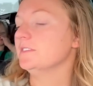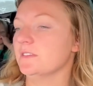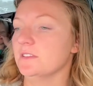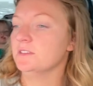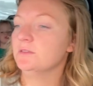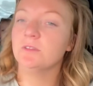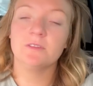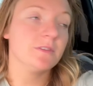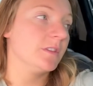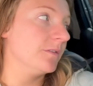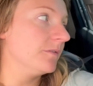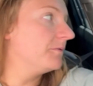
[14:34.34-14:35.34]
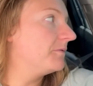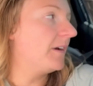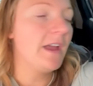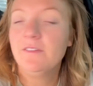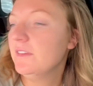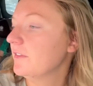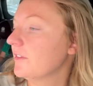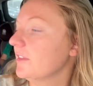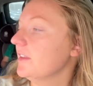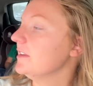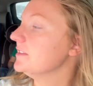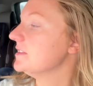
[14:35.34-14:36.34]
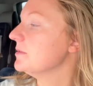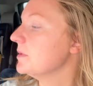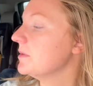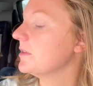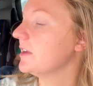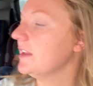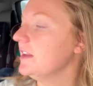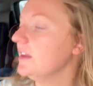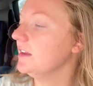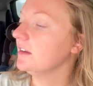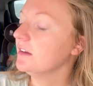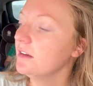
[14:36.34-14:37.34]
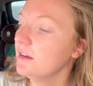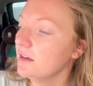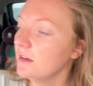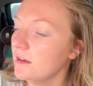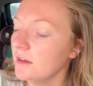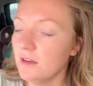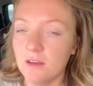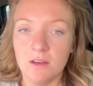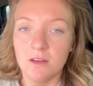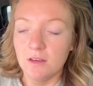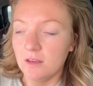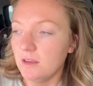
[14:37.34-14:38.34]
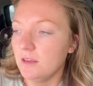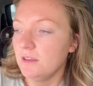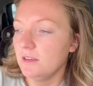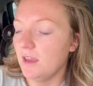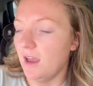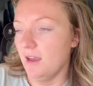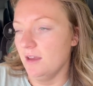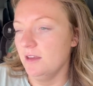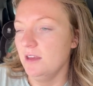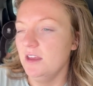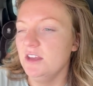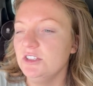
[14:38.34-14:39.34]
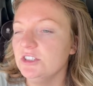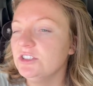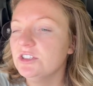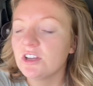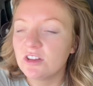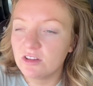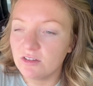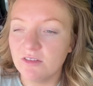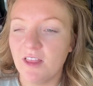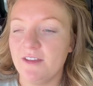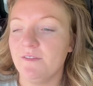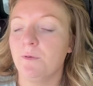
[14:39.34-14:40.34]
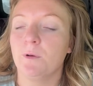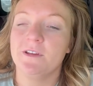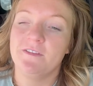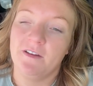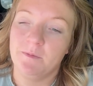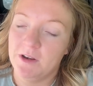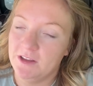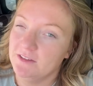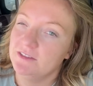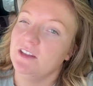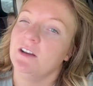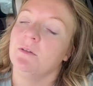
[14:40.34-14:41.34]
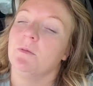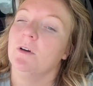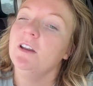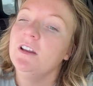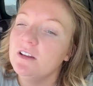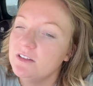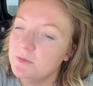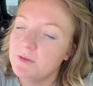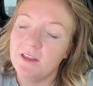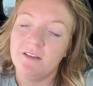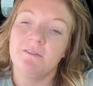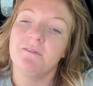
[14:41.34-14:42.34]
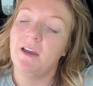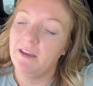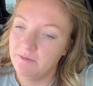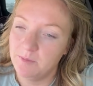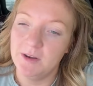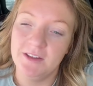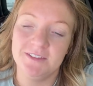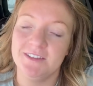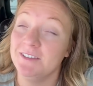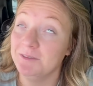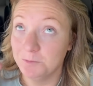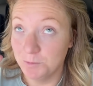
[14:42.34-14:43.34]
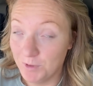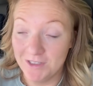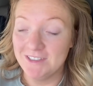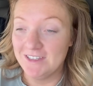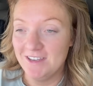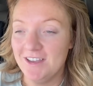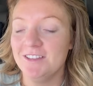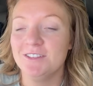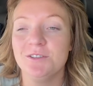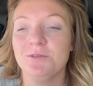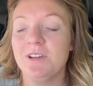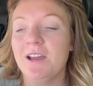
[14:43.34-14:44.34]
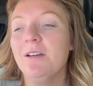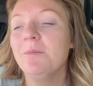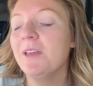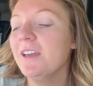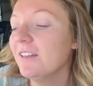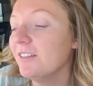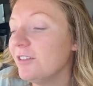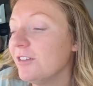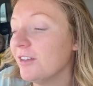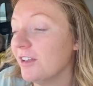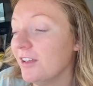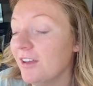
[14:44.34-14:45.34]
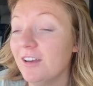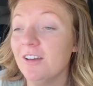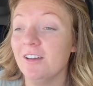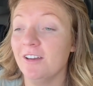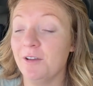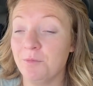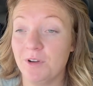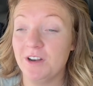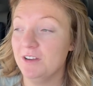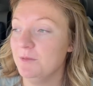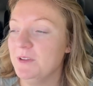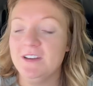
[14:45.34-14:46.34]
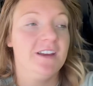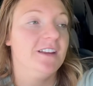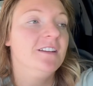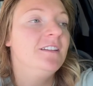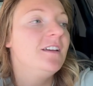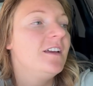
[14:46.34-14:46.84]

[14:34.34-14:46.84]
of the store for the 5 different things that we were getting. Yeah, it just took like 45 minutes and I wanted it to be like 5 minutes and it wasn't. And so now I'm like a little, I'm ready to be done.